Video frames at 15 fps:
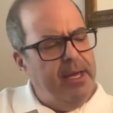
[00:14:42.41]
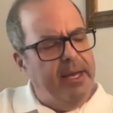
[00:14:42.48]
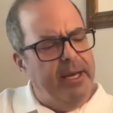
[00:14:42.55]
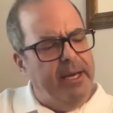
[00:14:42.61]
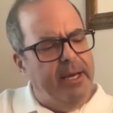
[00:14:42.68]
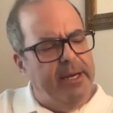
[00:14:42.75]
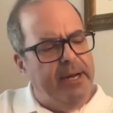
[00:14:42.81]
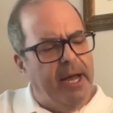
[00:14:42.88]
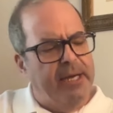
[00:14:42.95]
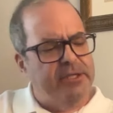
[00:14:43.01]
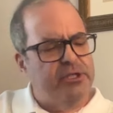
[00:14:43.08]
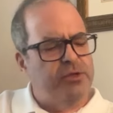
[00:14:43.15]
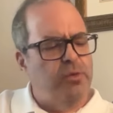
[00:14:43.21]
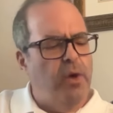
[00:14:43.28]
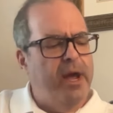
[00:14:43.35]
And I
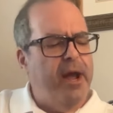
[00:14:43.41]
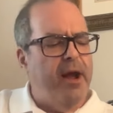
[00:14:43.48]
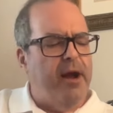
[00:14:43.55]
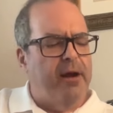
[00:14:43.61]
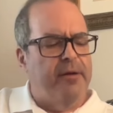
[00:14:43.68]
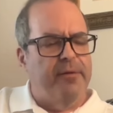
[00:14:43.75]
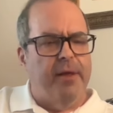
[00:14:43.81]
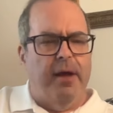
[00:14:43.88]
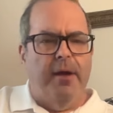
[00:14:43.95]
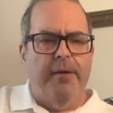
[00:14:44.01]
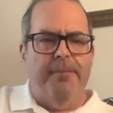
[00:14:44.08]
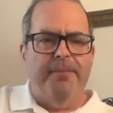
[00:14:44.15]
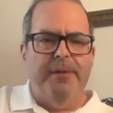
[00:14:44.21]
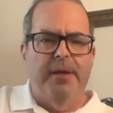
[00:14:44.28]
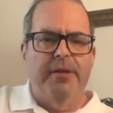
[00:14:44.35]
swear
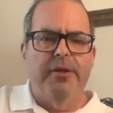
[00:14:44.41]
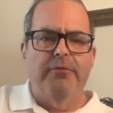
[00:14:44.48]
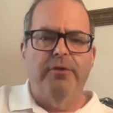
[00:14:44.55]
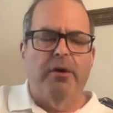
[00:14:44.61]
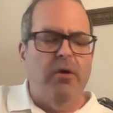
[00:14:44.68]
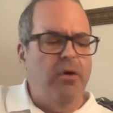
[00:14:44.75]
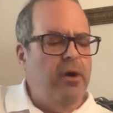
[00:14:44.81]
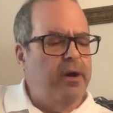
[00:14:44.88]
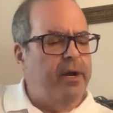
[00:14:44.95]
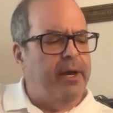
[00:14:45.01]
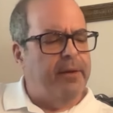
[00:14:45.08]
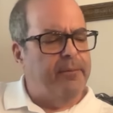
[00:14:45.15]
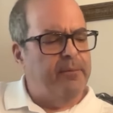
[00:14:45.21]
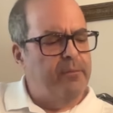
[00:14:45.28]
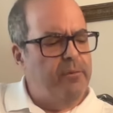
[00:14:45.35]
in the recording,
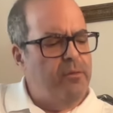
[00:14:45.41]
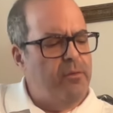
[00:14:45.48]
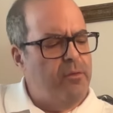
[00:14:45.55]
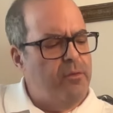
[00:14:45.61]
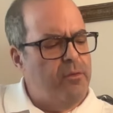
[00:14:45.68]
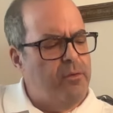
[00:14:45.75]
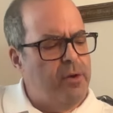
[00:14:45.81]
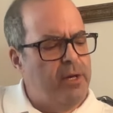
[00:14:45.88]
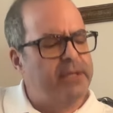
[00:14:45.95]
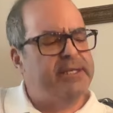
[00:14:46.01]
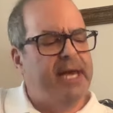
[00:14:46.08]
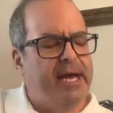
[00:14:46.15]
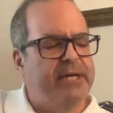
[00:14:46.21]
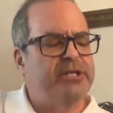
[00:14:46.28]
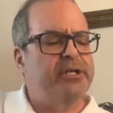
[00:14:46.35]
it's
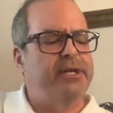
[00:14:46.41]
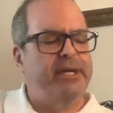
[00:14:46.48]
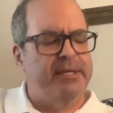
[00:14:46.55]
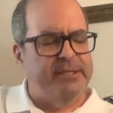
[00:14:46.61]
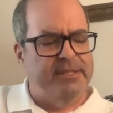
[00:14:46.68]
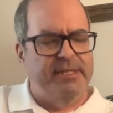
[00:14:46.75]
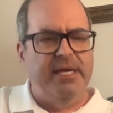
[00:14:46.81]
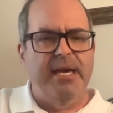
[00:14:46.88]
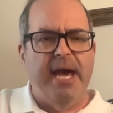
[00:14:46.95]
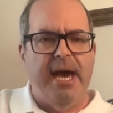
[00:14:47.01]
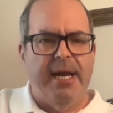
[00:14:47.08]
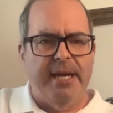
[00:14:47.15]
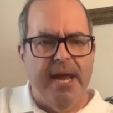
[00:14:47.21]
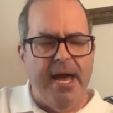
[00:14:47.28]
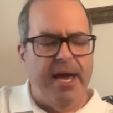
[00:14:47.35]
actually a C
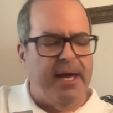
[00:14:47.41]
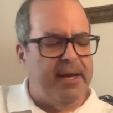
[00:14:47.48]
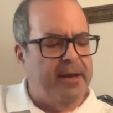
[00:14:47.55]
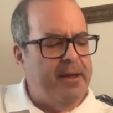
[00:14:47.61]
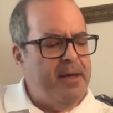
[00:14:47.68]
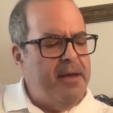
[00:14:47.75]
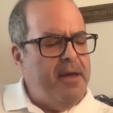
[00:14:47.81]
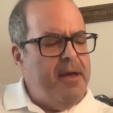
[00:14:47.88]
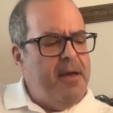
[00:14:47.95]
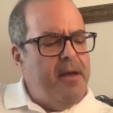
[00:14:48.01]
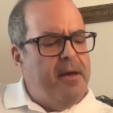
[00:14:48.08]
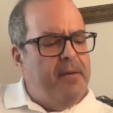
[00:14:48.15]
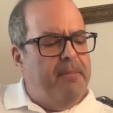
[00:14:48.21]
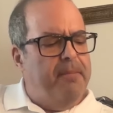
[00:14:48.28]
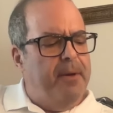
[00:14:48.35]
add 9,
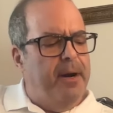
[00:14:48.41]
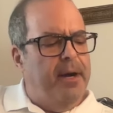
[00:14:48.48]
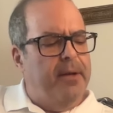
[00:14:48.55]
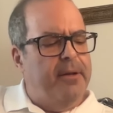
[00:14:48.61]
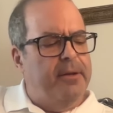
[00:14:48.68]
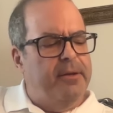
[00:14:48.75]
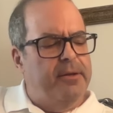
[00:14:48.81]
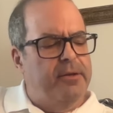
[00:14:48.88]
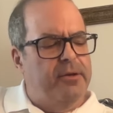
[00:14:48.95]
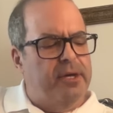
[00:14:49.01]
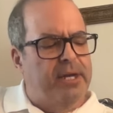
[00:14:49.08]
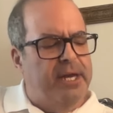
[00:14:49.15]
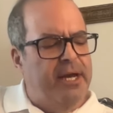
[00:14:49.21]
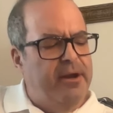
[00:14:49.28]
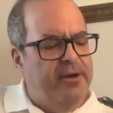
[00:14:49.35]
but you
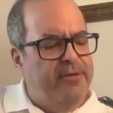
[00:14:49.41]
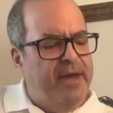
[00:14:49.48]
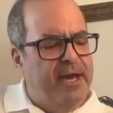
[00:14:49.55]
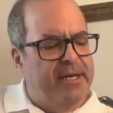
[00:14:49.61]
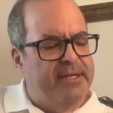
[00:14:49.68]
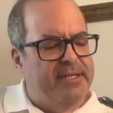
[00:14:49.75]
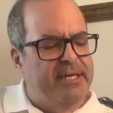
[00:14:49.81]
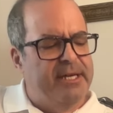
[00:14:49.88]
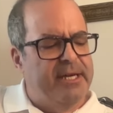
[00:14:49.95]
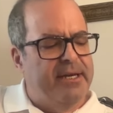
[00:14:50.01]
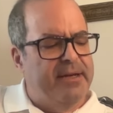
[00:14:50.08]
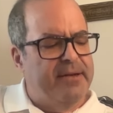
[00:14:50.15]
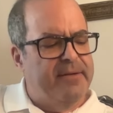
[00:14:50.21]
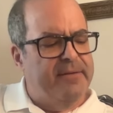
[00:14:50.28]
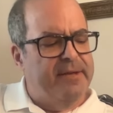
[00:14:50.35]
can hear that D
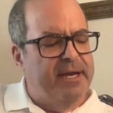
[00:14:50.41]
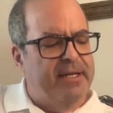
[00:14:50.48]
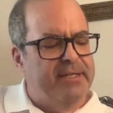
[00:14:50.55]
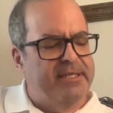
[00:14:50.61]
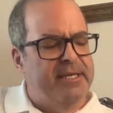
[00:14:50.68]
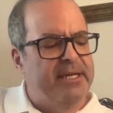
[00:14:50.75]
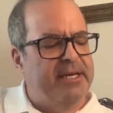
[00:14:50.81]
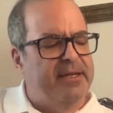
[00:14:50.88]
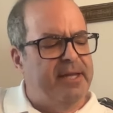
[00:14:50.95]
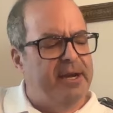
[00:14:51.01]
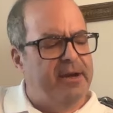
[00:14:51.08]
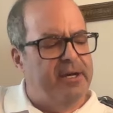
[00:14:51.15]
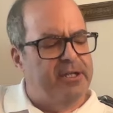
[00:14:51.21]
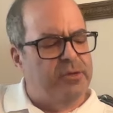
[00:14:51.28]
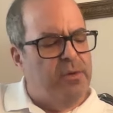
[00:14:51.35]
in
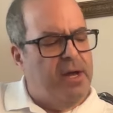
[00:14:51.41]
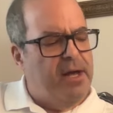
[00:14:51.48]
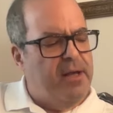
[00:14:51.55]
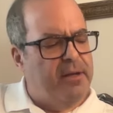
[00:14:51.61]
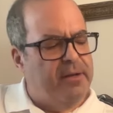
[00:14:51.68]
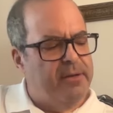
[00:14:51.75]
there as well.